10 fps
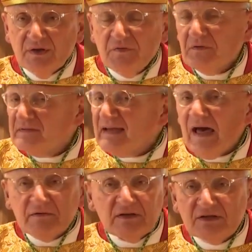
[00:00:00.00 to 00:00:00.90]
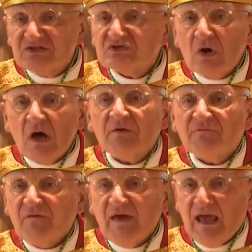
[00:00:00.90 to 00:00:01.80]
their doubt into strong
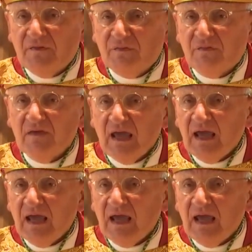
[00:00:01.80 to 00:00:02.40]
faith,